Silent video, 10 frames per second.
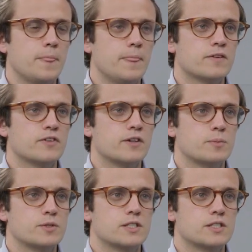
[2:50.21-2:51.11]
if I were
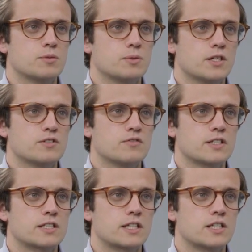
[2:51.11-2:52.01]
presented with those
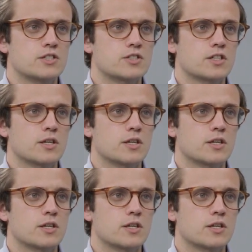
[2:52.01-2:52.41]
investigations,